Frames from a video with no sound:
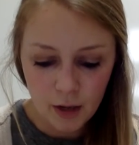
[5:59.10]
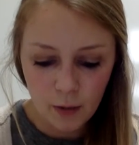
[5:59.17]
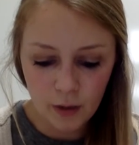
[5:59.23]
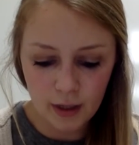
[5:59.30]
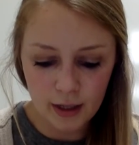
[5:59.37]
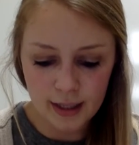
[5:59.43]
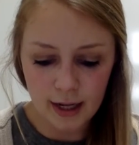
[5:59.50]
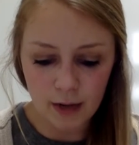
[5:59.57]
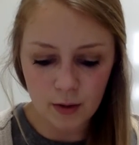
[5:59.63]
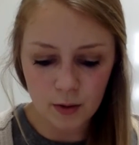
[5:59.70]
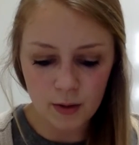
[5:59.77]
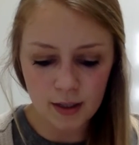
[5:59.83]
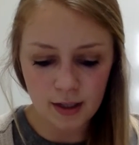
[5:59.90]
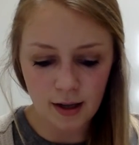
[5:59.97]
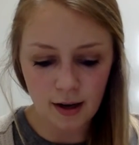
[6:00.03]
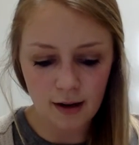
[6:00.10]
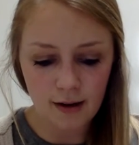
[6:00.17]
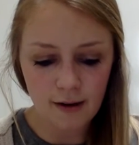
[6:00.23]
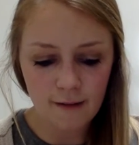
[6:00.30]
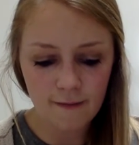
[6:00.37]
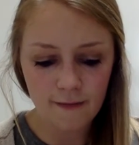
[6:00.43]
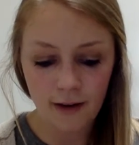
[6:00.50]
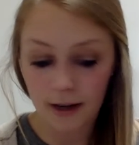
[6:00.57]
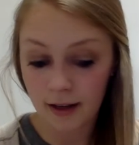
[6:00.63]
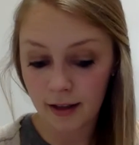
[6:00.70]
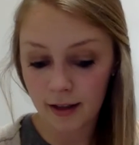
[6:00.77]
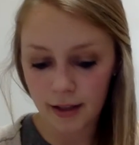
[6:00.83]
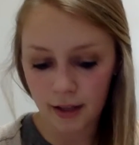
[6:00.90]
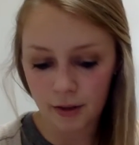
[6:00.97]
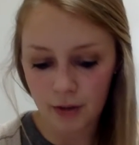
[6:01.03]
When his house was done,
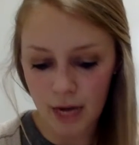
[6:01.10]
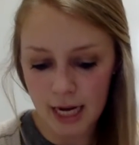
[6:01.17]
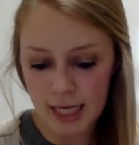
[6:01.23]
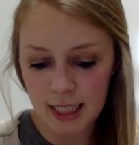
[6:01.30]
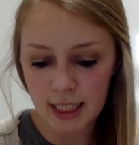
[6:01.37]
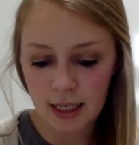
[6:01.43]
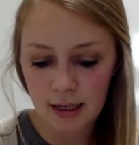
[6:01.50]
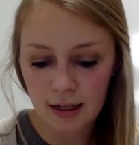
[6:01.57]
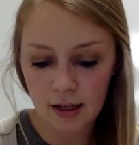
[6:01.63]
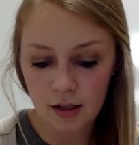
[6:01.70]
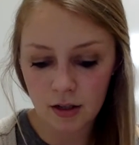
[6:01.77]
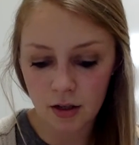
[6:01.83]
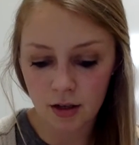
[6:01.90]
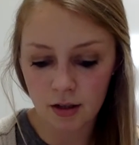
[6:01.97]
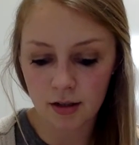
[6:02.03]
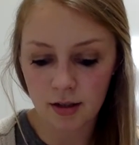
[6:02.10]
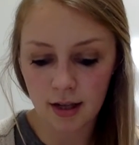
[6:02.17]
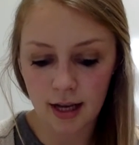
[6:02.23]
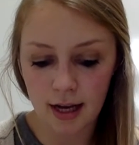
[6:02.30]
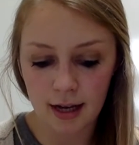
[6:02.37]
finally done right, he turned to the